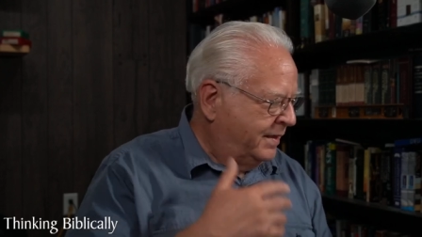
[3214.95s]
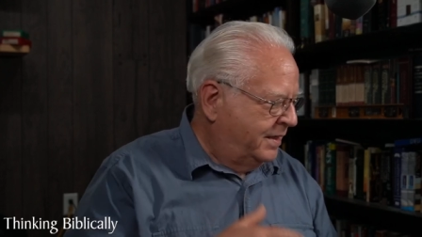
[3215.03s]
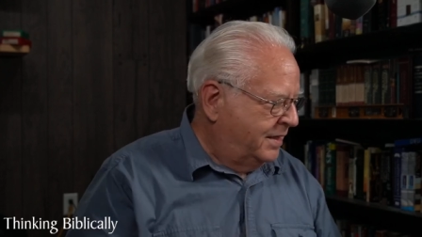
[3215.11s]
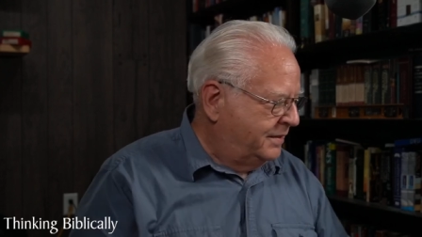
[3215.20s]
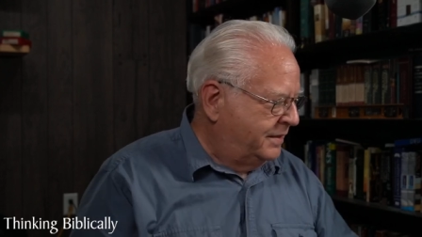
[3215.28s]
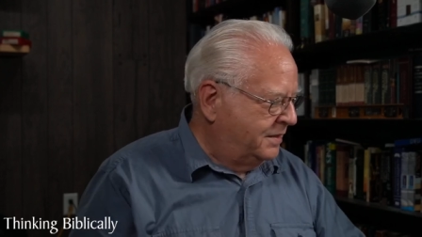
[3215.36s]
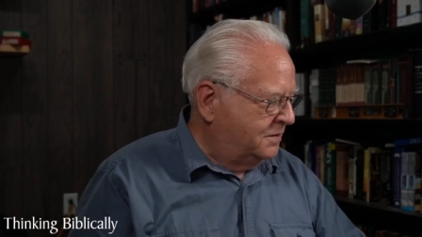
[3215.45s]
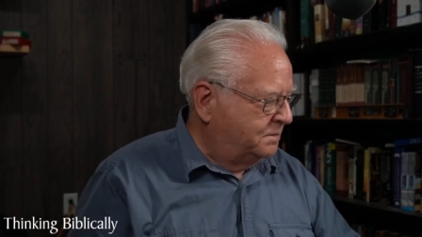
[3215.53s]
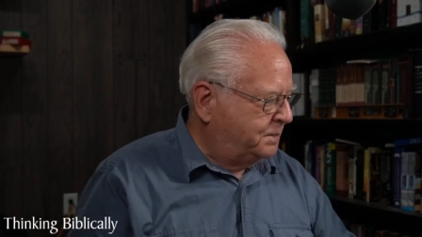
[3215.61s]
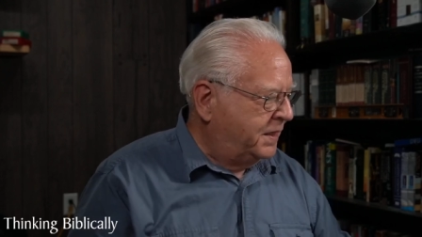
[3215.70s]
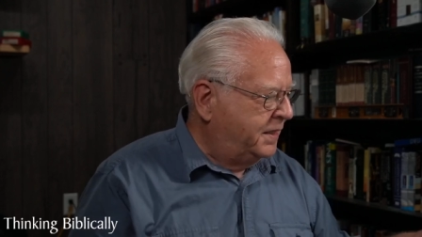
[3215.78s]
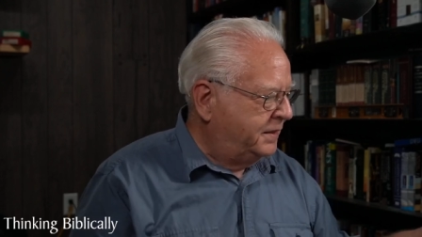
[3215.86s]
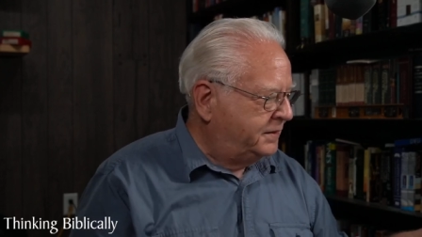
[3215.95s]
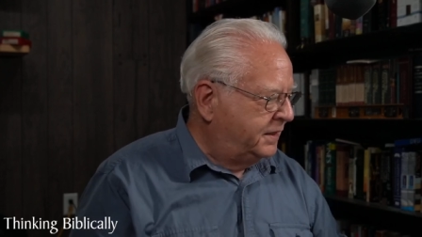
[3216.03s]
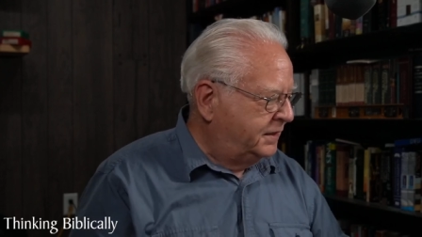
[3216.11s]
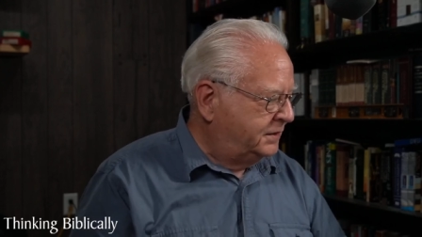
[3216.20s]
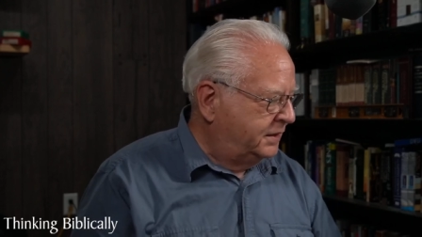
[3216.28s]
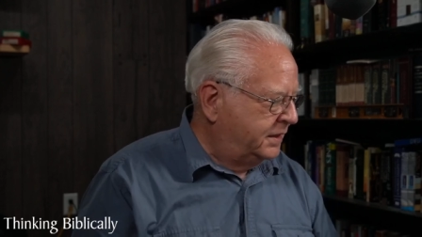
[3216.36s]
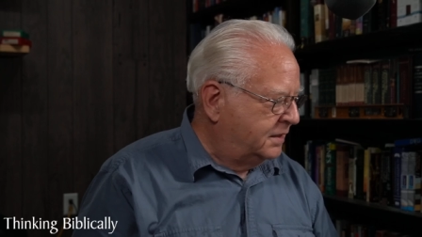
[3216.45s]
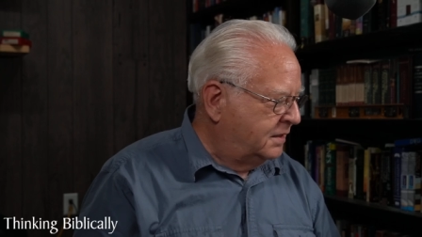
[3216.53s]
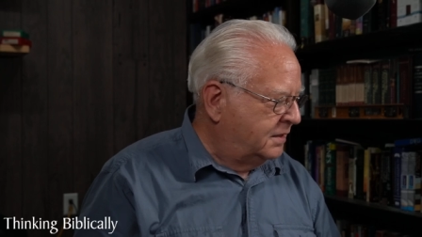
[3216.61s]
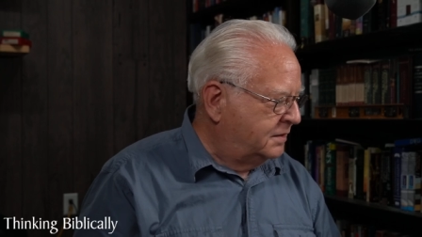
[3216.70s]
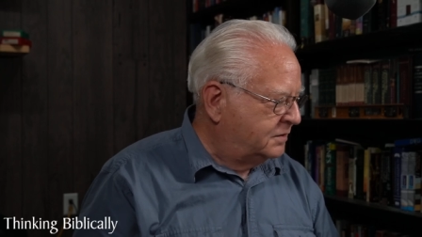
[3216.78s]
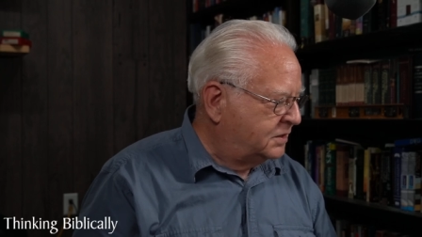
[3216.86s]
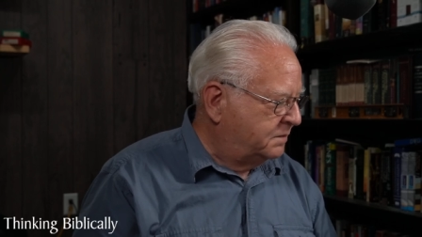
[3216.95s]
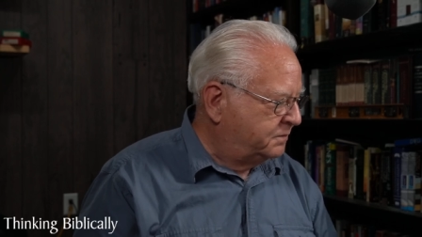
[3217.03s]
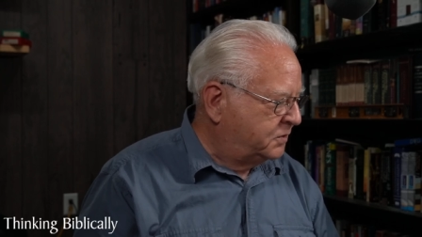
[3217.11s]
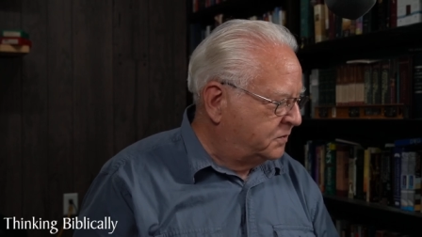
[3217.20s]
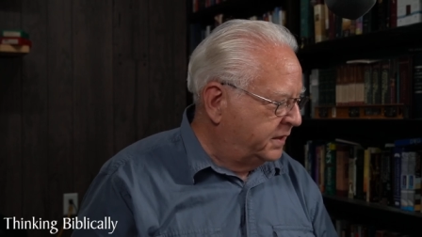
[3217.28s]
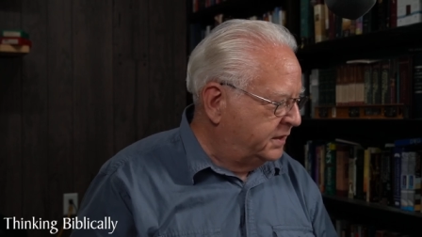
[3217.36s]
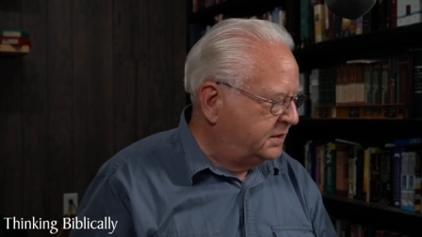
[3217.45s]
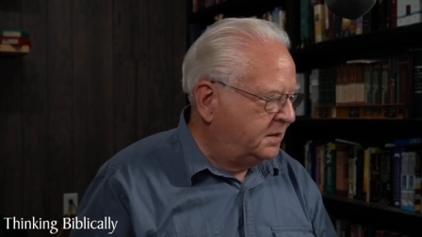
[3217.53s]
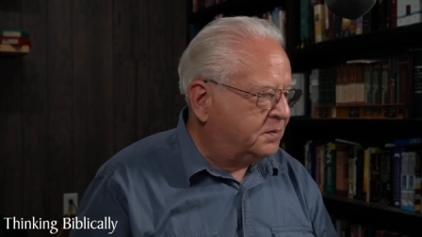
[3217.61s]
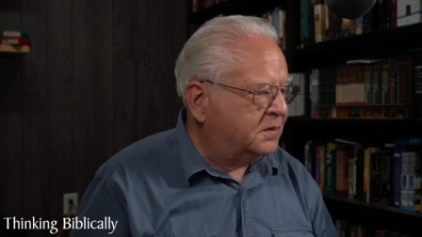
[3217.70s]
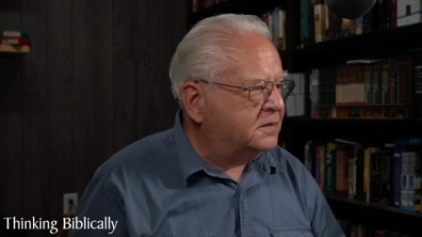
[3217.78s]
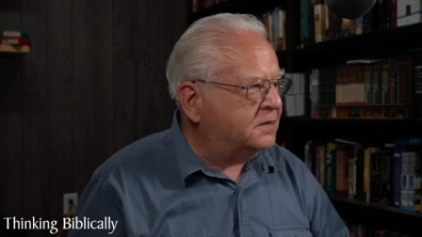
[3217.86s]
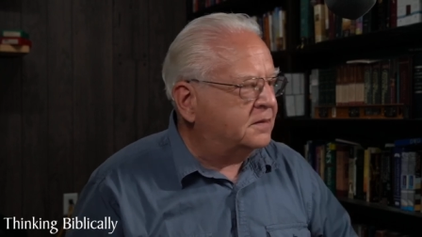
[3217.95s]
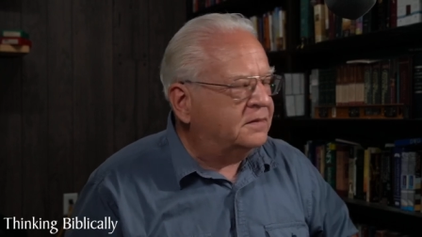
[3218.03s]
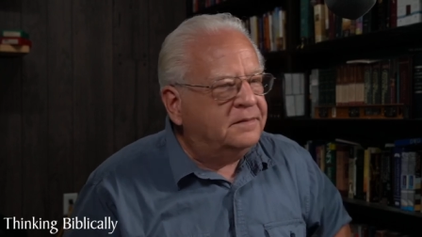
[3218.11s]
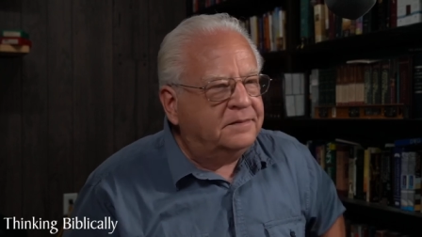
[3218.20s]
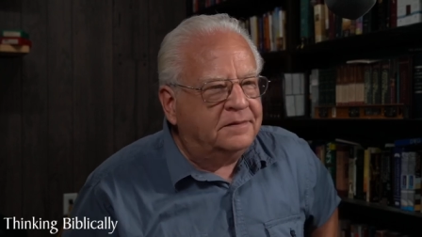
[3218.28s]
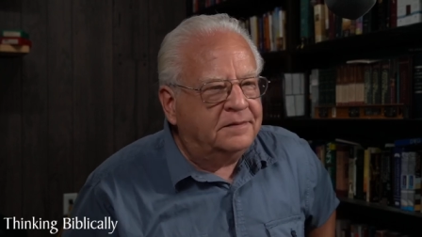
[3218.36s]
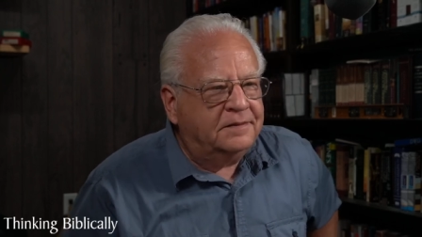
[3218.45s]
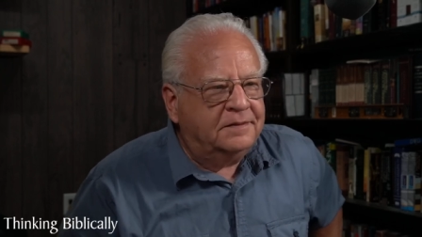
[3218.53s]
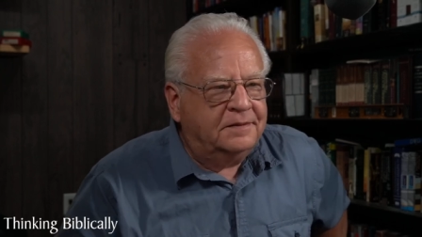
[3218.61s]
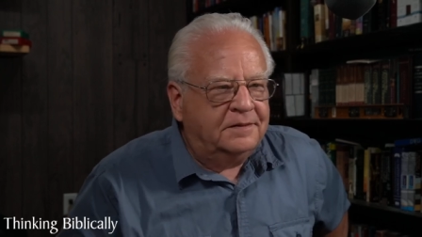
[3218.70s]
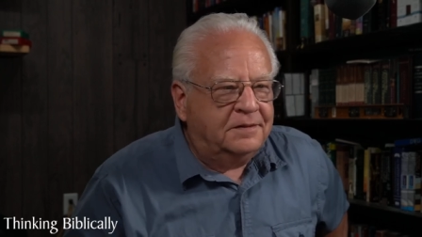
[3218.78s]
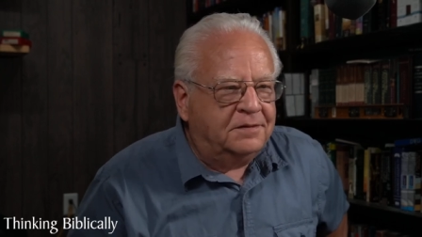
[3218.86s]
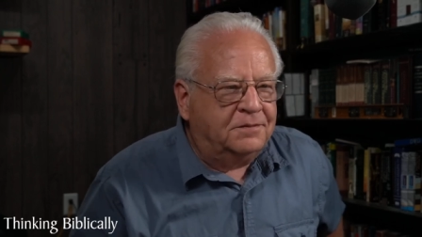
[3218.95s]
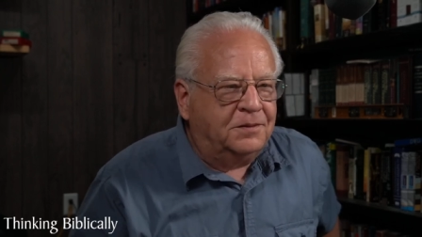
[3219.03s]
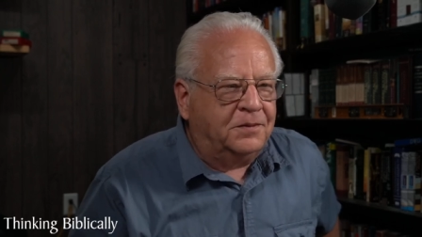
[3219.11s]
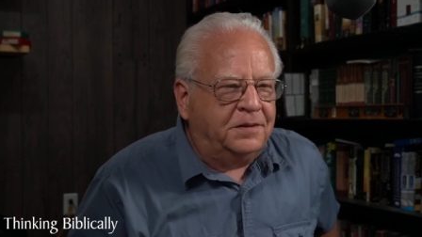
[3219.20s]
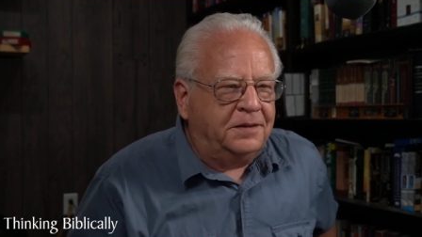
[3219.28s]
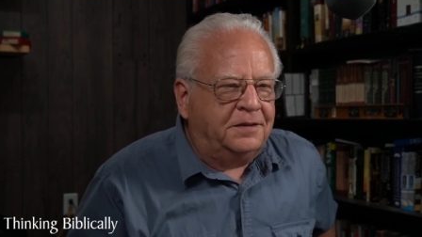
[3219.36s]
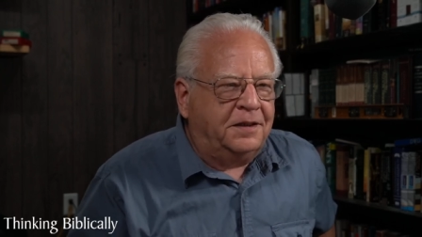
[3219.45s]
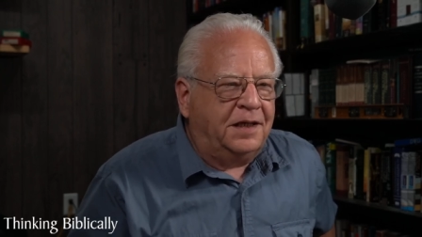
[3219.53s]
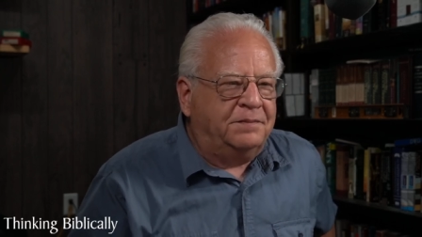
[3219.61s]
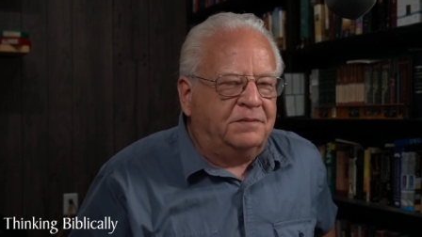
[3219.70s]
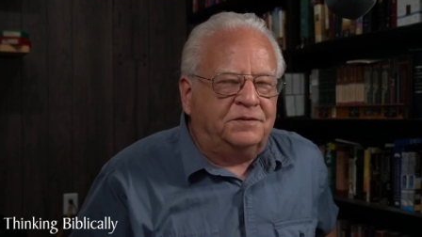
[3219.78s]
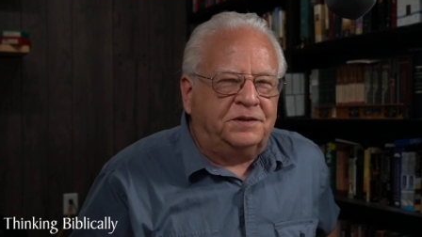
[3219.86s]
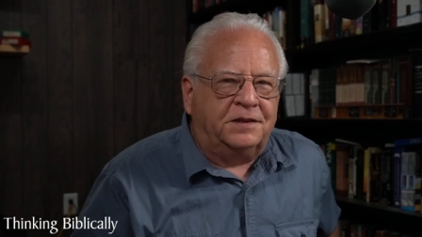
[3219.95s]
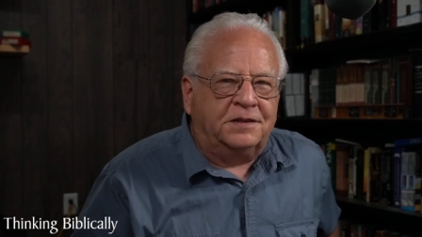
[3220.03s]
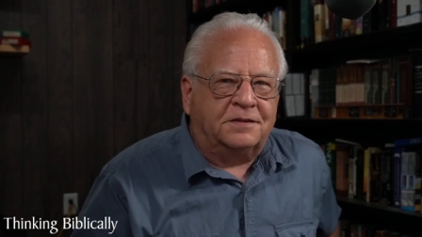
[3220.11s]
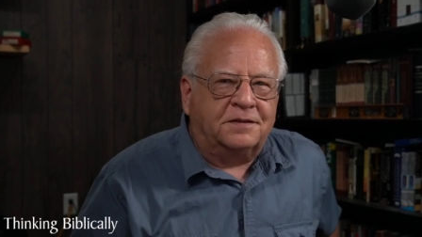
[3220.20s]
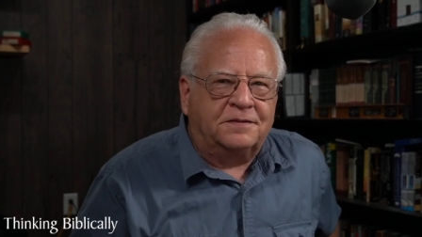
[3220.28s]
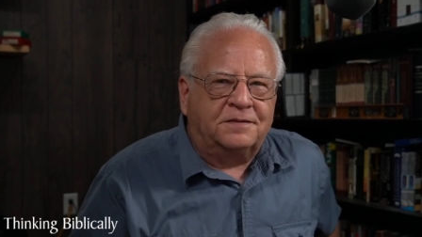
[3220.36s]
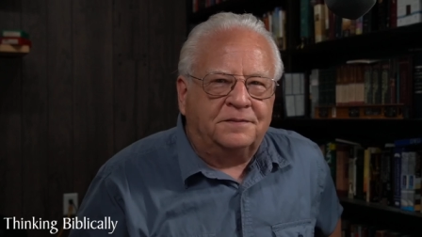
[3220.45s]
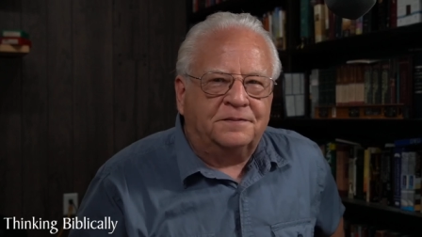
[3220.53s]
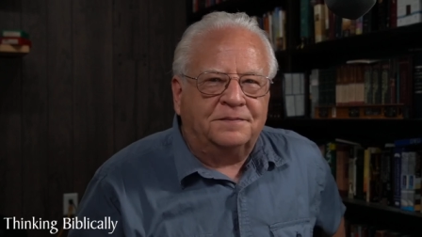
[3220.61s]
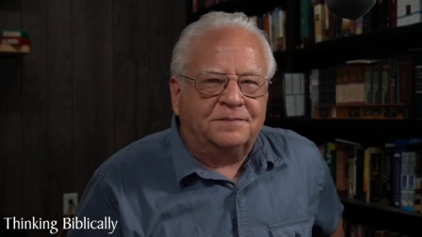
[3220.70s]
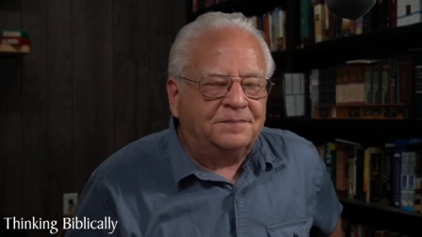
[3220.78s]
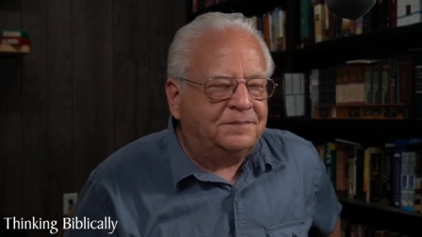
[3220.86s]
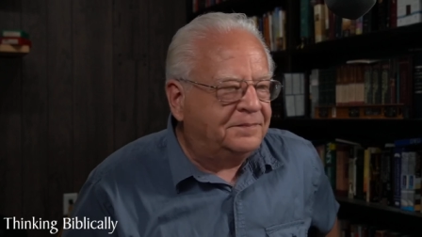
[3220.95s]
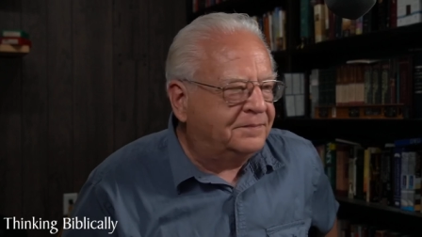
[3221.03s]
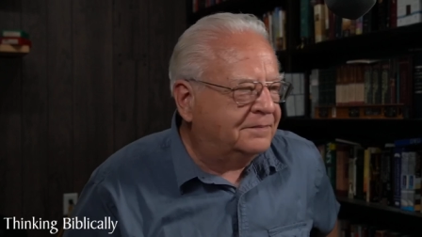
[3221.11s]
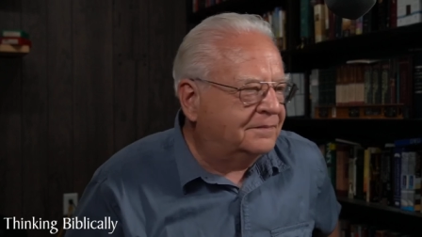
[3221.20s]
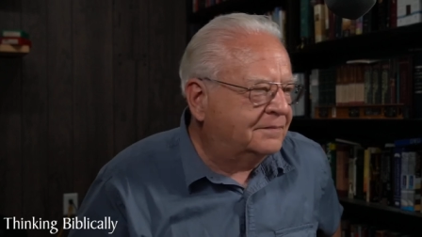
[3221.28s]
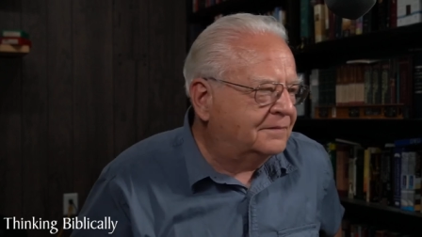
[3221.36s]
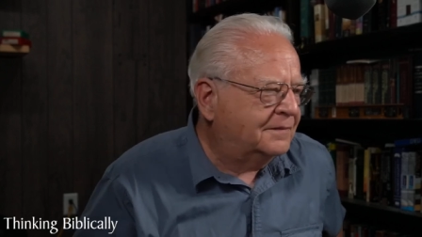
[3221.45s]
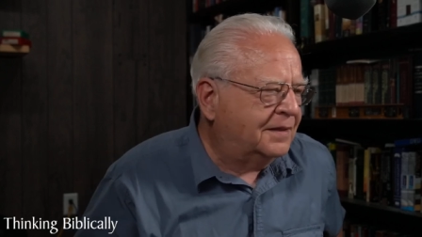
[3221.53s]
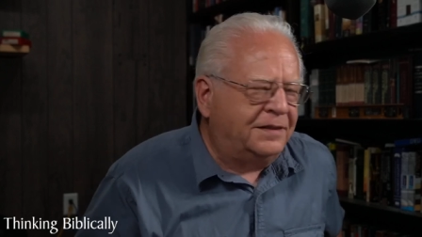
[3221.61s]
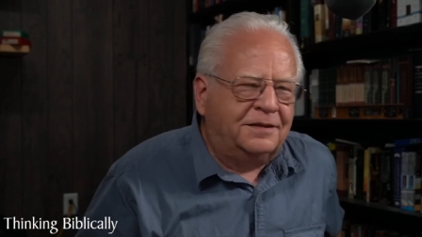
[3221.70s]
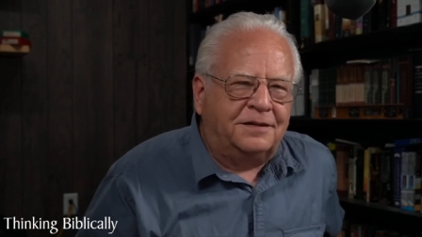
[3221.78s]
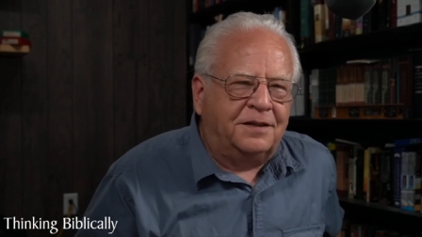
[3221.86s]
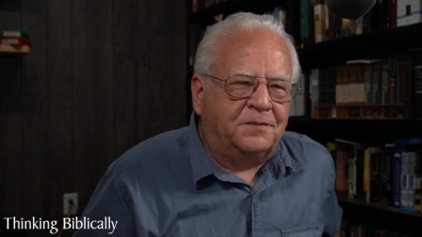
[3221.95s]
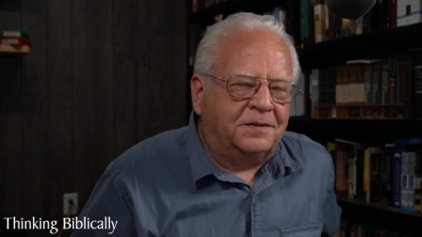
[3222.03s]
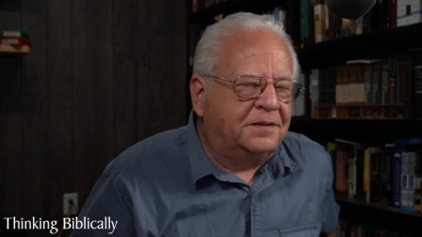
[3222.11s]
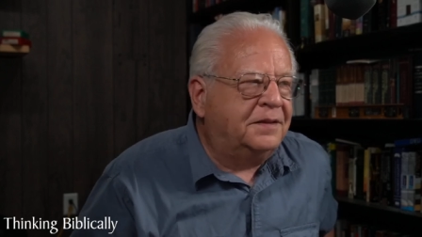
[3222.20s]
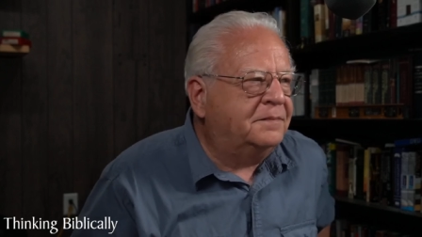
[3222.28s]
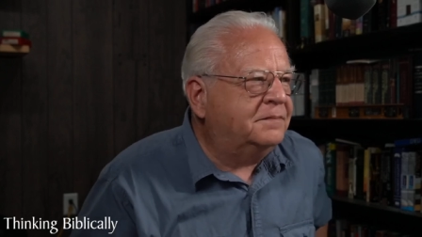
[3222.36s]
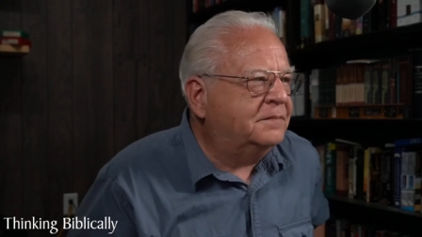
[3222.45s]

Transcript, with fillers: And they don't pay any attention. They go, oh, some crazy person wrote in the name of Jesus. I did that one time.